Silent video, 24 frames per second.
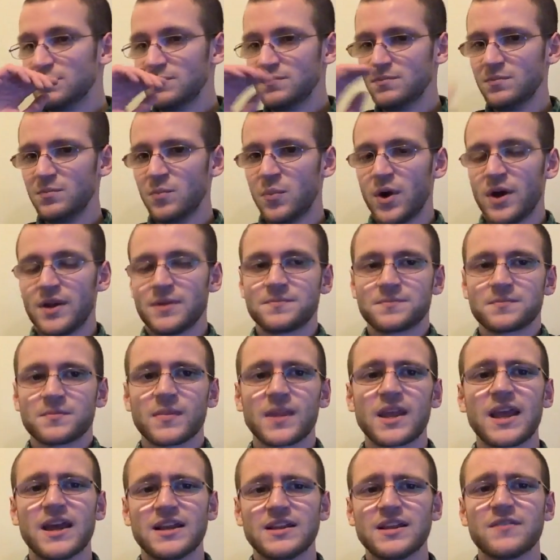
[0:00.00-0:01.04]
But
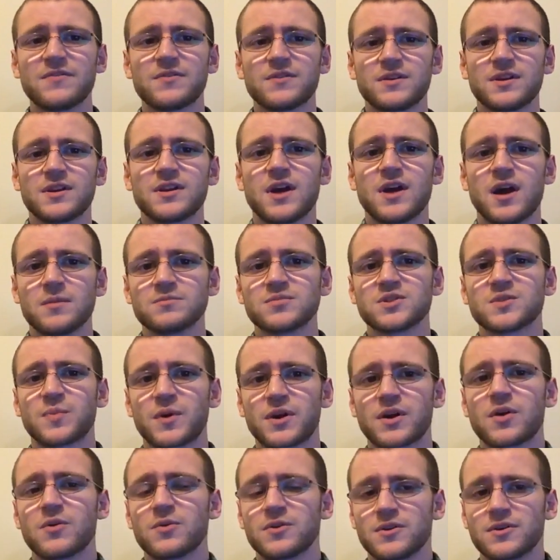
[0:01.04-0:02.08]
yeah, definitely
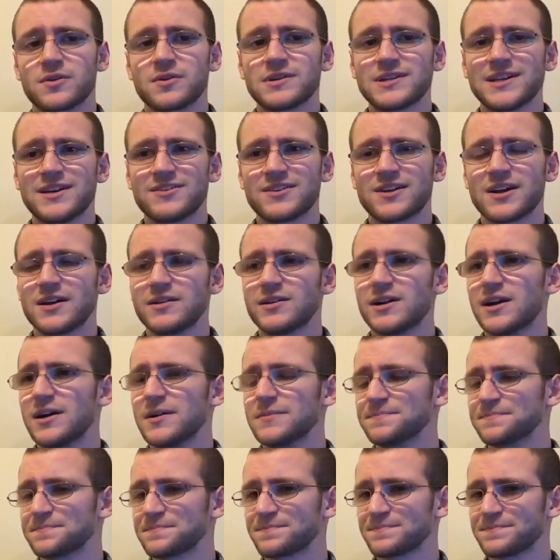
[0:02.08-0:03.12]
Spyderco Endura
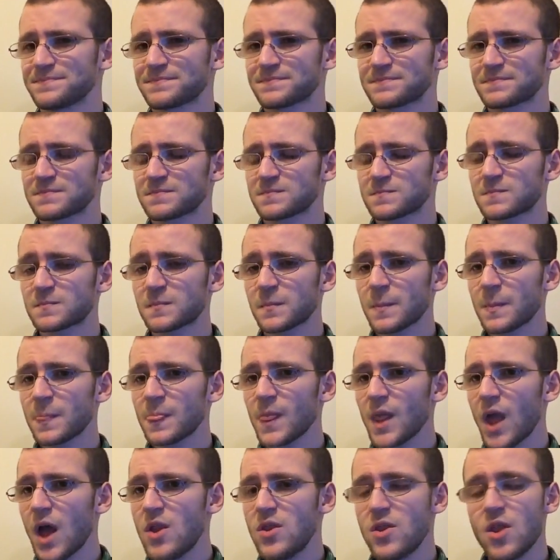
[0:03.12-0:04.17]
Delica.
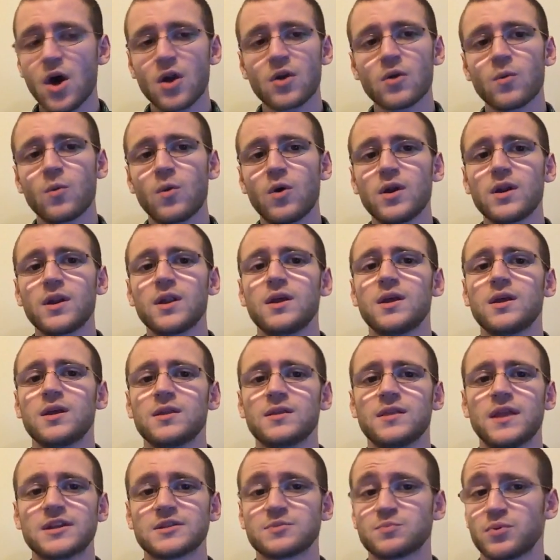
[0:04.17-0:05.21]
Another one
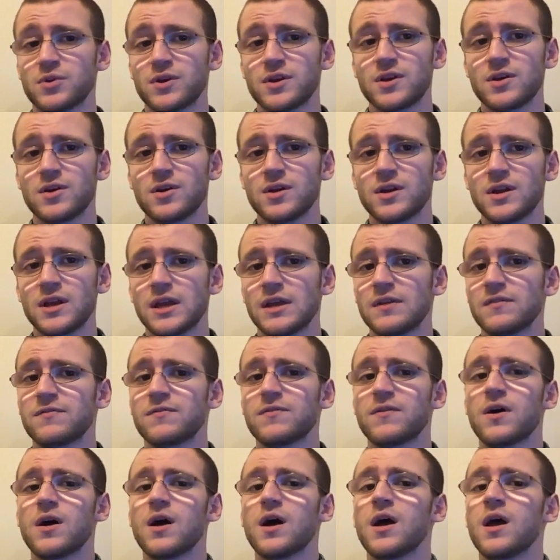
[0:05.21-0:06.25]
that's pretty good if
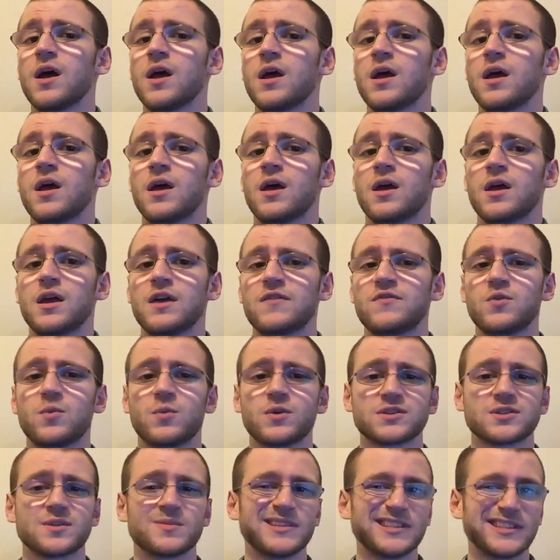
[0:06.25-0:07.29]
you want
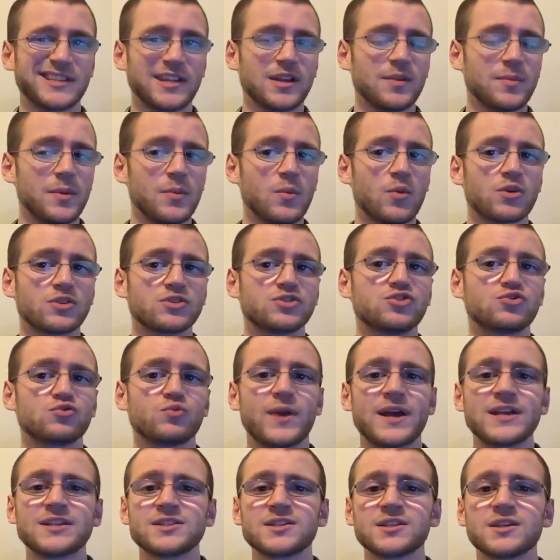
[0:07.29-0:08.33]
something a little bit more
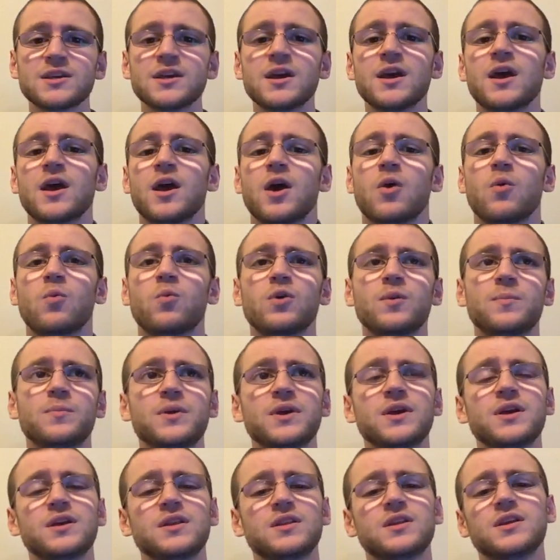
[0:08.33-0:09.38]
dressy would
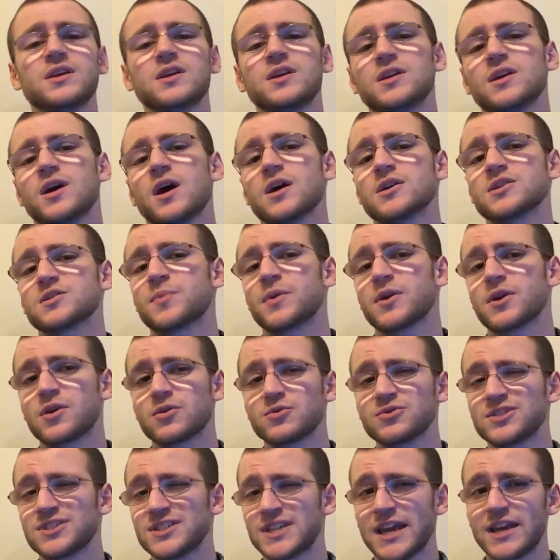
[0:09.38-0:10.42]
be the Spyderco
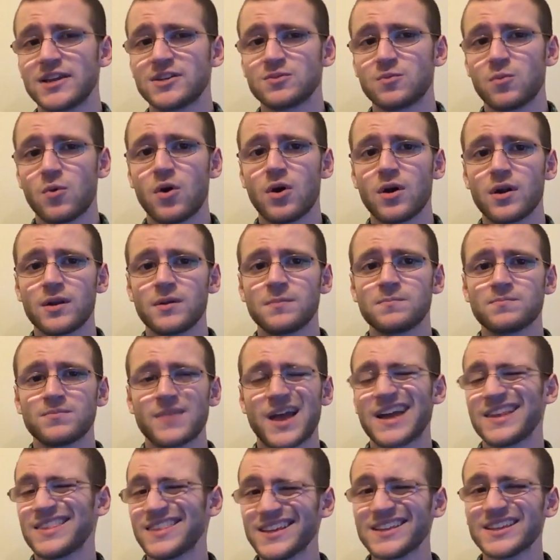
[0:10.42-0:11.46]
Sage 1.
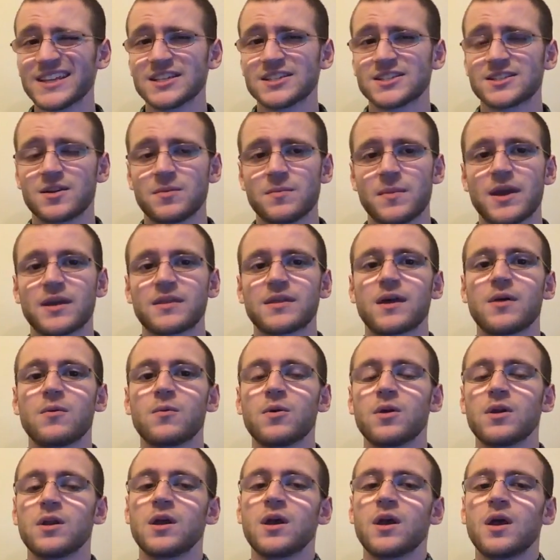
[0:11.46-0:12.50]
I think they still make that
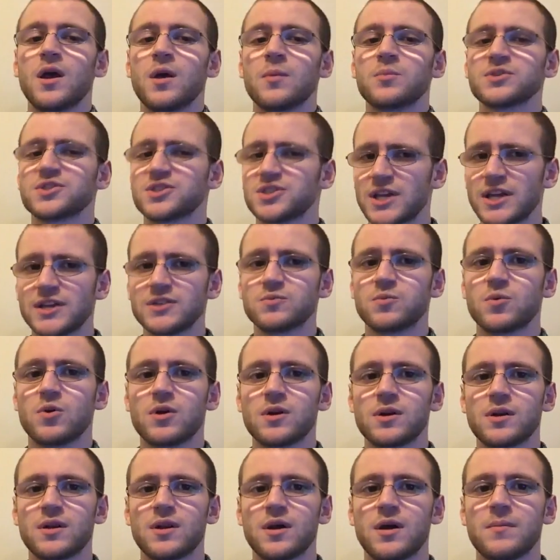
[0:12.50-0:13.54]
one. But Sage
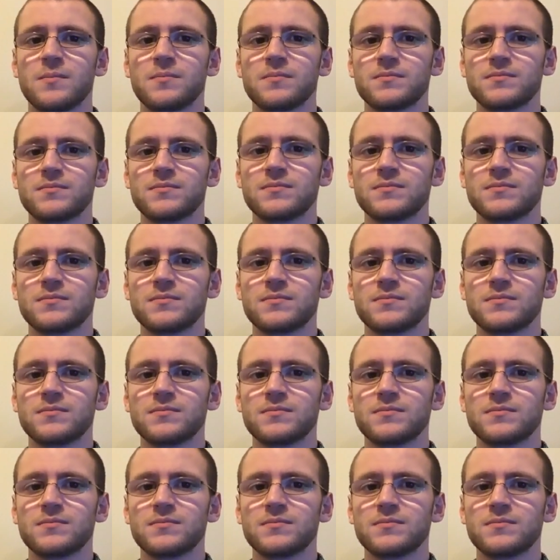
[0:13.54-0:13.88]
1,